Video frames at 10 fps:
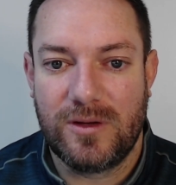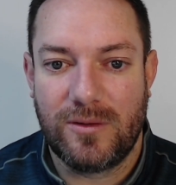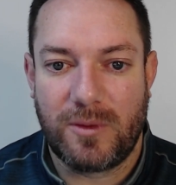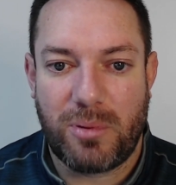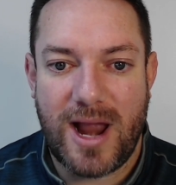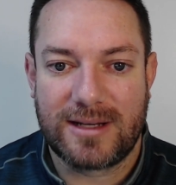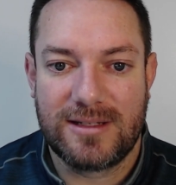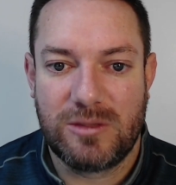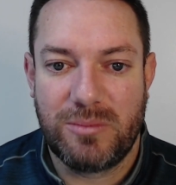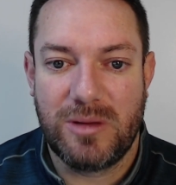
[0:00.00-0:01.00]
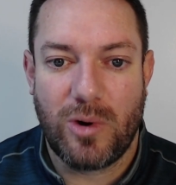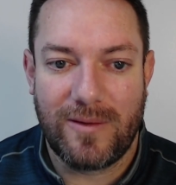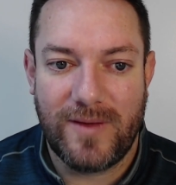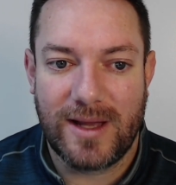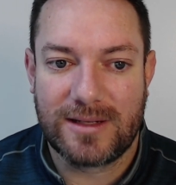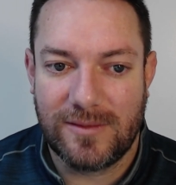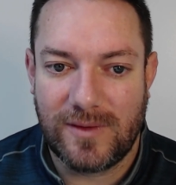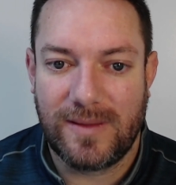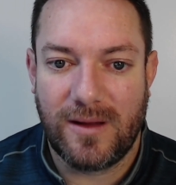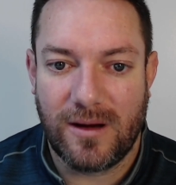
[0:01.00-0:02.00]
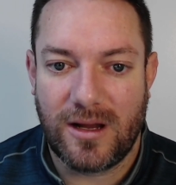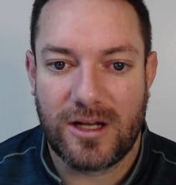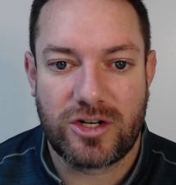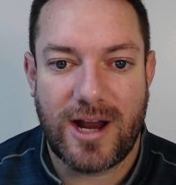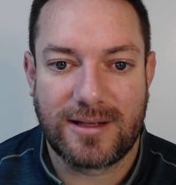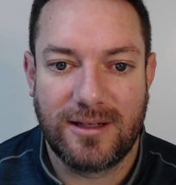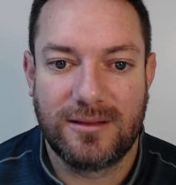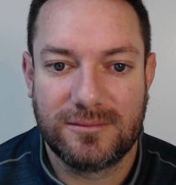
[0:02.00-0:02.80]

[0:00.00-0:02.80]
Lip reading: for practices to be more effective in their contracting.